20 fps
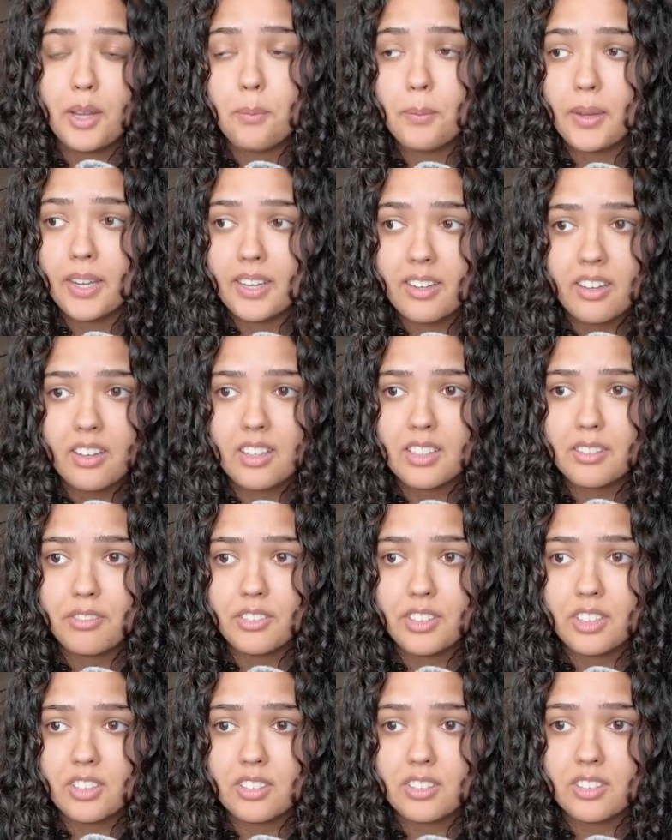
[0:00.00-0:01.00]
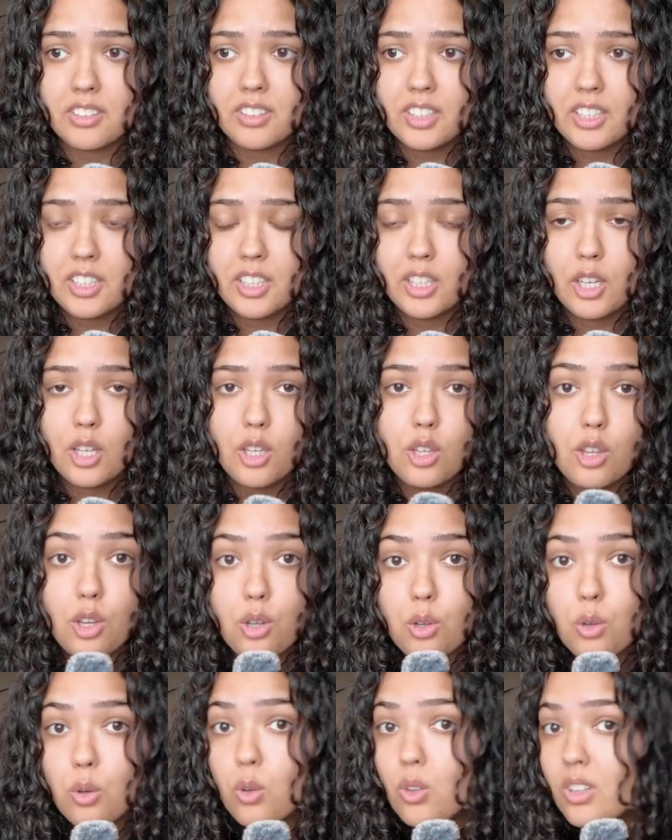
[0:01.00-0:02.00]
I might not have done the
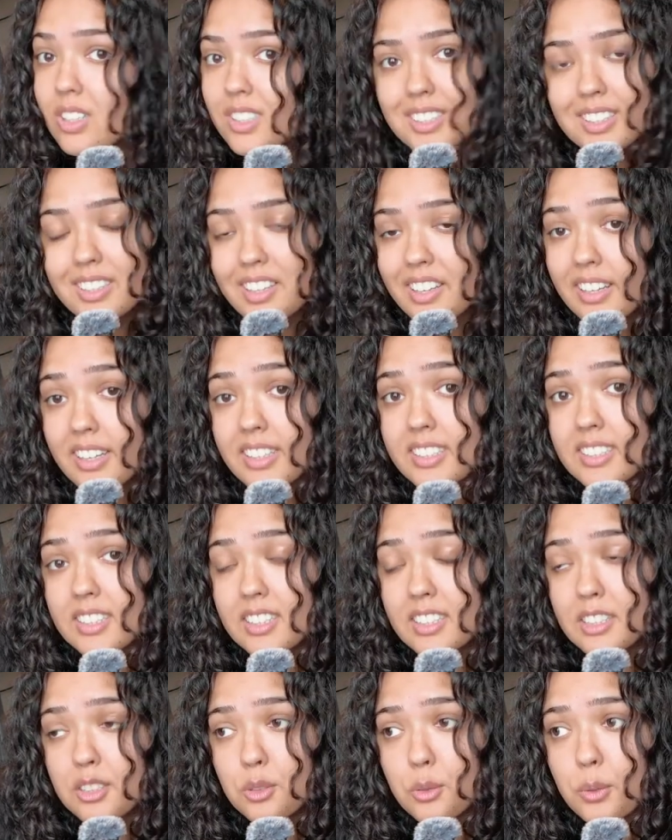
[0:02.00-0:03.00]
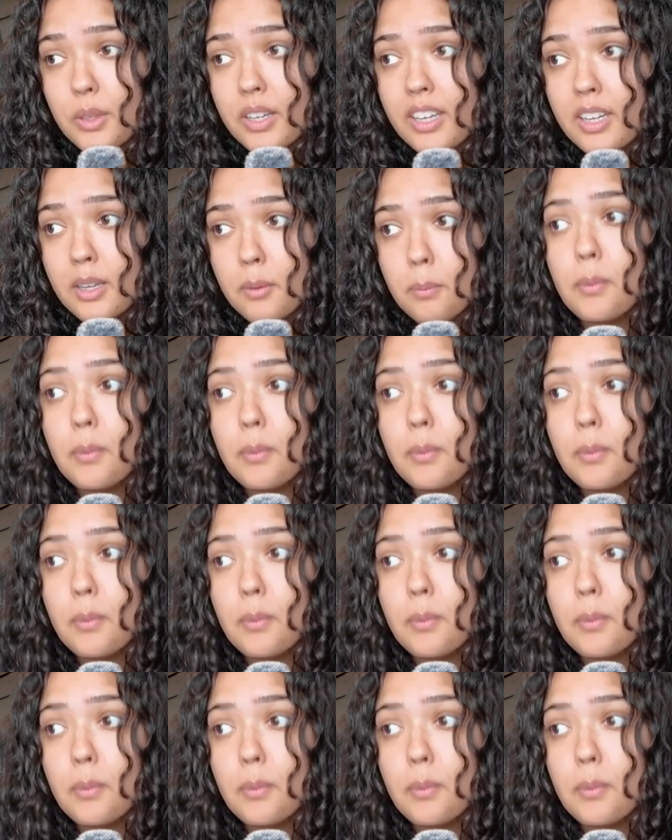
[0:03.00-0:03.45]
coolest things this week,